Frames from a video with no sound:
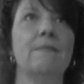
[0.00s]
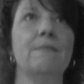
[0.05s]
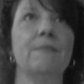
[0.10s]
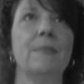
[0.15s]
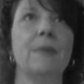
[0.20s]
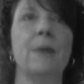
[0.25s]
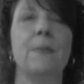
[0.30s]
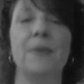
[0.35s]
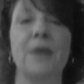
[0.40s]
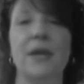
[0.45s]

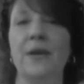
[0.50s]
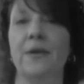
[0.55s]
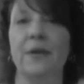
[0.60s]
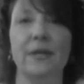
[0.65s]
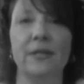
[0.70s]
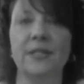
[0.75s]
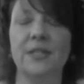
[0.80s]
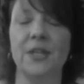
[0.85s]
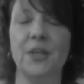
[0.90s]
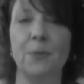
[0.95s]

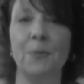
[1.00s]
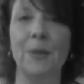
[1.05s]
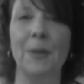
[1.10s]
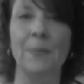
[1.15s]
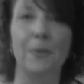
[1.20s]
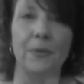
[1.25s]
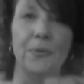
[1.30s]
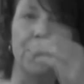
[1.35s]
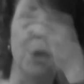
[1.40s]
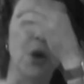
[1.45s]
appearance,
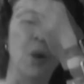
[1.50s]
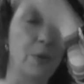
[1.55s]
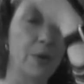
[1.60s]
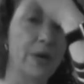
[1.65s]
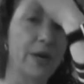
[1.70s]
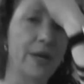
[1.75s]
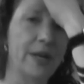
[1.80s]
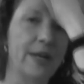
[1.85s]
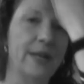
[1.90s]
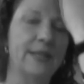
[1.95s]
people know
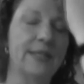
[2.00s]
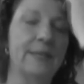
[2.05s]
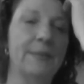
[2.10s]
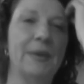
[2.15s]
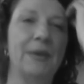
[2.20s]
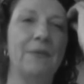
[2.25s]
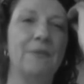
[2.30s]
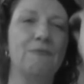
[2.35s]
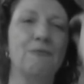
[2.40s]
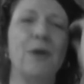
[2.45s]
what it is. I
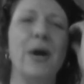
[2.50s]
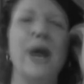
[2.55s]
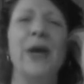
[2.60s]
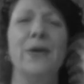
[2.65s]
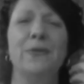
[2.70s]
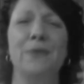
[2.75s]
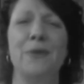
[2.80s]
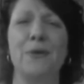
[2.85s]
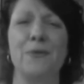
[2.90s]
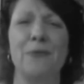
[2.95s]
mean,
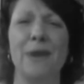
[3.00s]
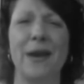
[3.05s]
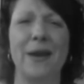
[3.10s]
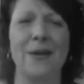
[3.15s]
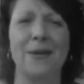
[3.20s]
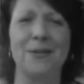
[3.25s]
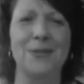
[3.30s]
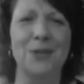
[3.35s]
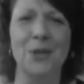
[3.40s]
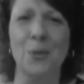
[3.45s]
Wire Road
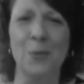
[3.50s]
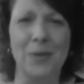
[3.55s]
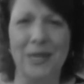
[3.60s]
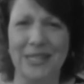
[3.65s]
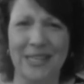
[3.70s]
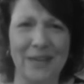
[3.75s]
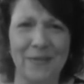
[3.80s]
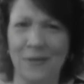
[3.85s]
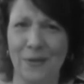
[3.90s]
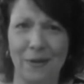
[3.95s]
Records,
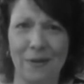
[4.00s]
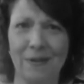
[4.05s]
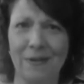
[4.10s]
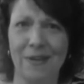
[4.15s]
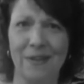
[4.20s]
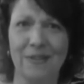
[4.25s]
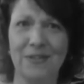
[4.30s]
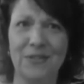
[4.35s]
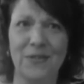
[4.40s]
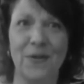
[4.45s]
nobody's ever
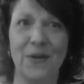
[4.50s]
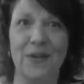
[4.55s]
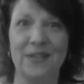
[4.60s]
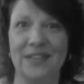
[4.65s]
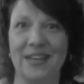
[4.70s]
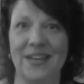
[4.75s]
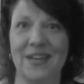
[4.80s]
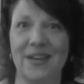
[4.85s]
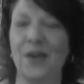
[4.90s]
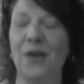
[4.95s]
heard of, as far
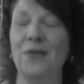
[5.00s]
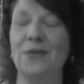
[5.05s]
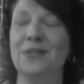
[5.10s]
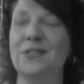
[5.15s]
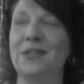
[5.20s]
as I know.